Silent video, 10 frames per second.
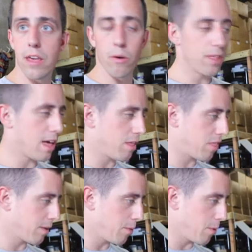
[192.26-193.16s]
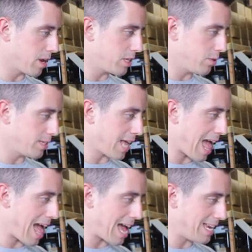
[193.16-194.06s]
The only other thing we wanna do is
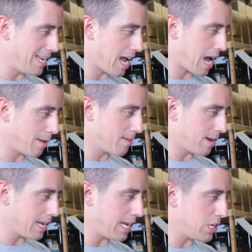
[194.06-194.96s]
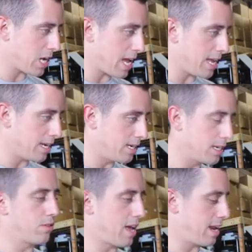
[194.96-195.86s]
add knobs on each end
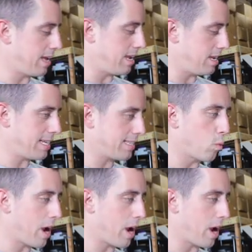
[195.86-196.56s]
so that it sits